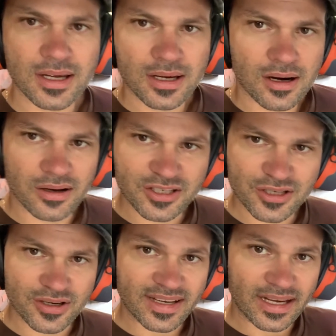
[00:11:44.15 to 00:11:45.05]
on
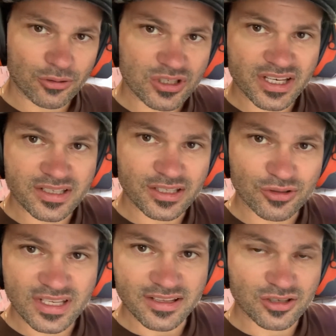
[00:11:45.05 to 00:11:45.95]
certain angles you can still see
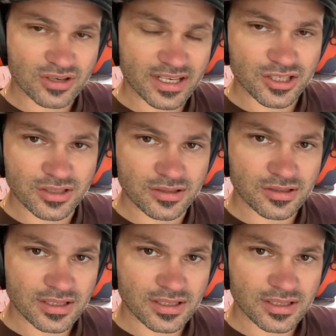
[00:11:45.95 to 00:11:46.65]
the scratches.